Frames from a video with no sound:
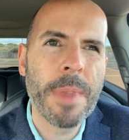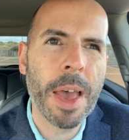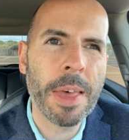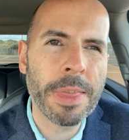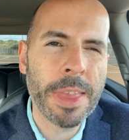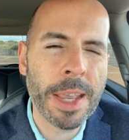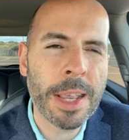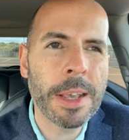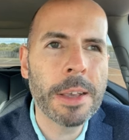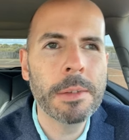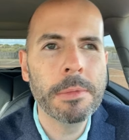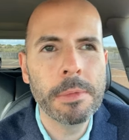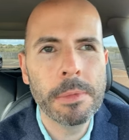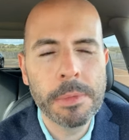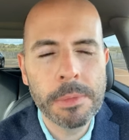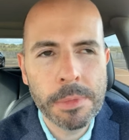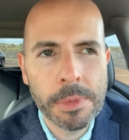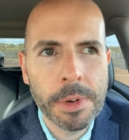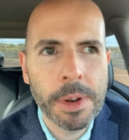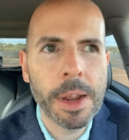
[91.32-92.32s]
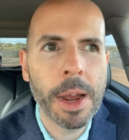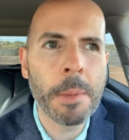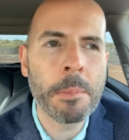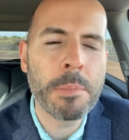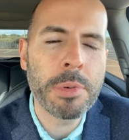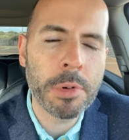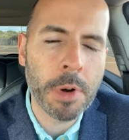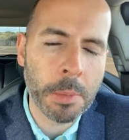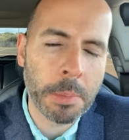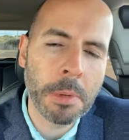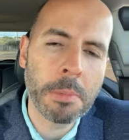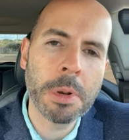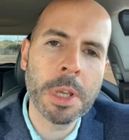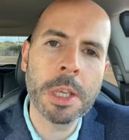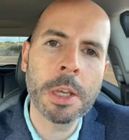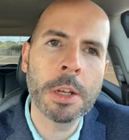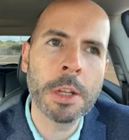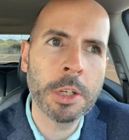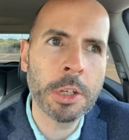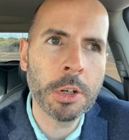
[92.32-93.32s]
I think I'm probably
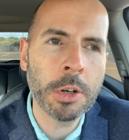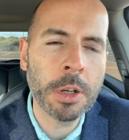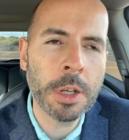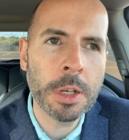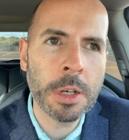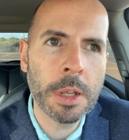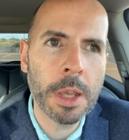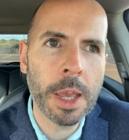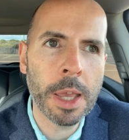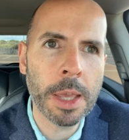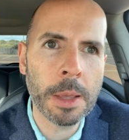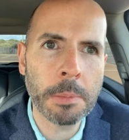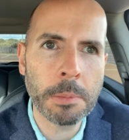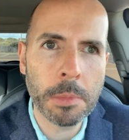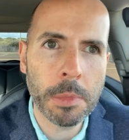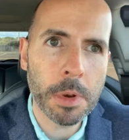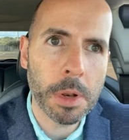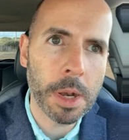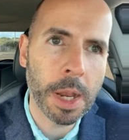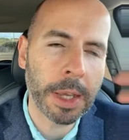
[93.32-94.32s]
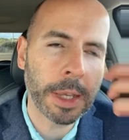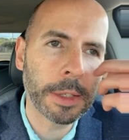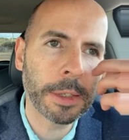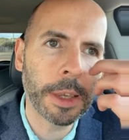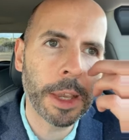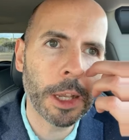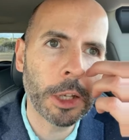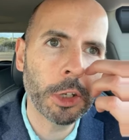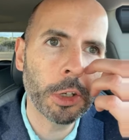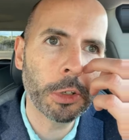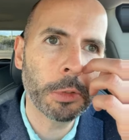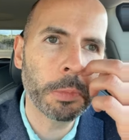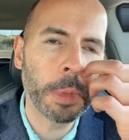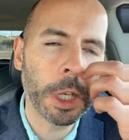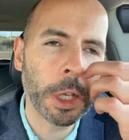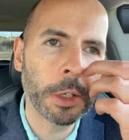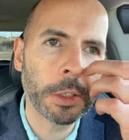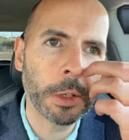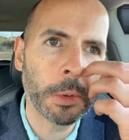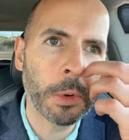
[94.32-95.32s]
going to join, like I say, just
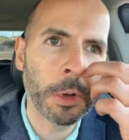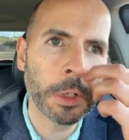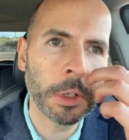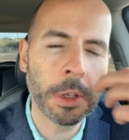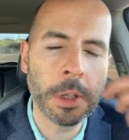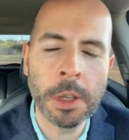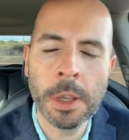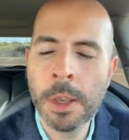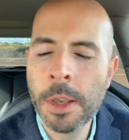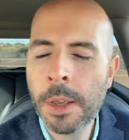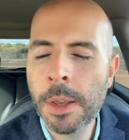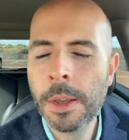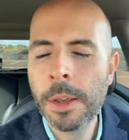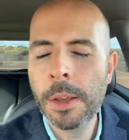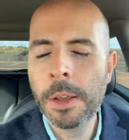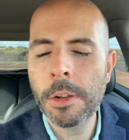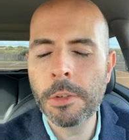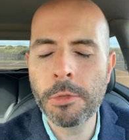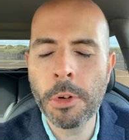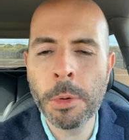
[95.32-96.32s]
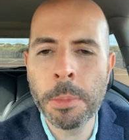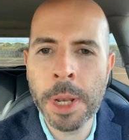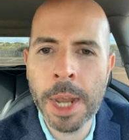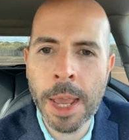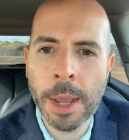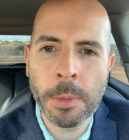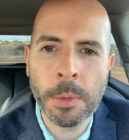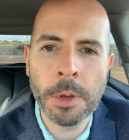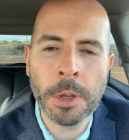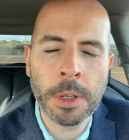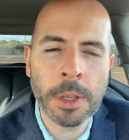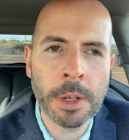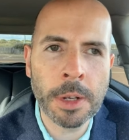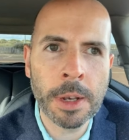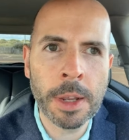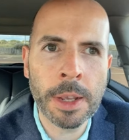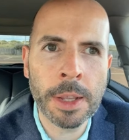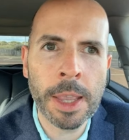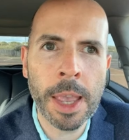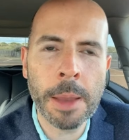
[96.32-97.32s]
because I want to grow my network
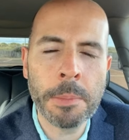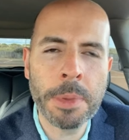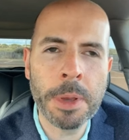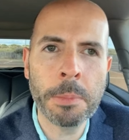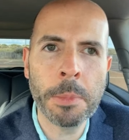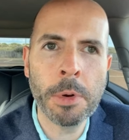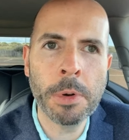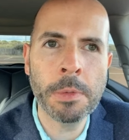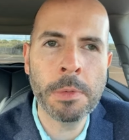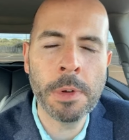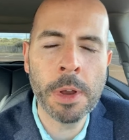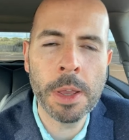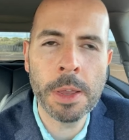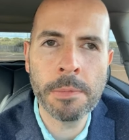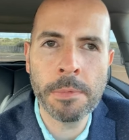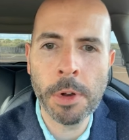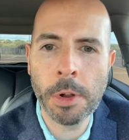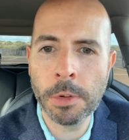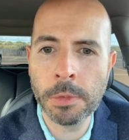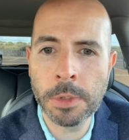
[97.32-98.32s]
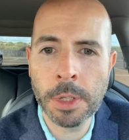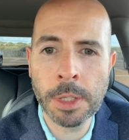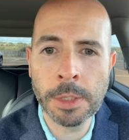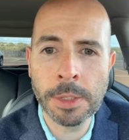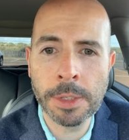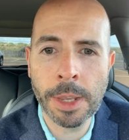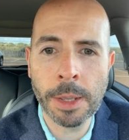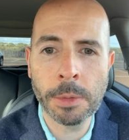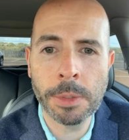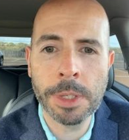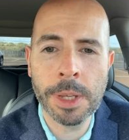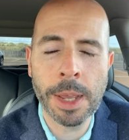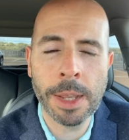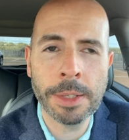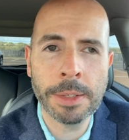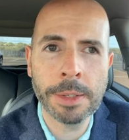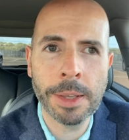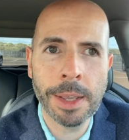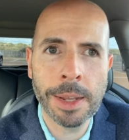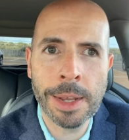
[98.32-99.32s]
and get a bit more involved in South
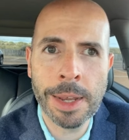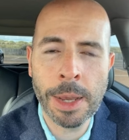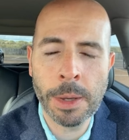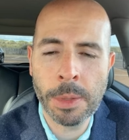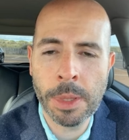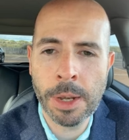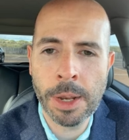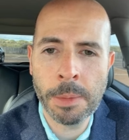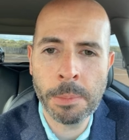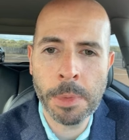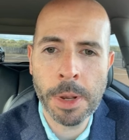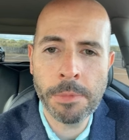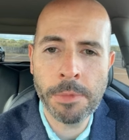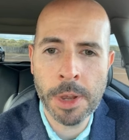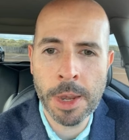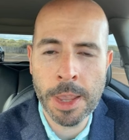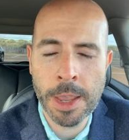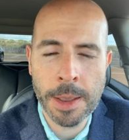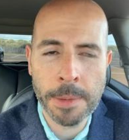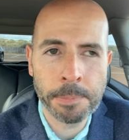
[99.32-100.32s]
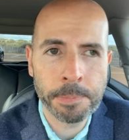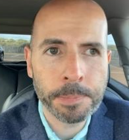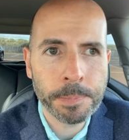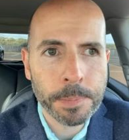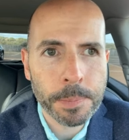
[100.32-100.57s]
Tyneside now that I'm living here.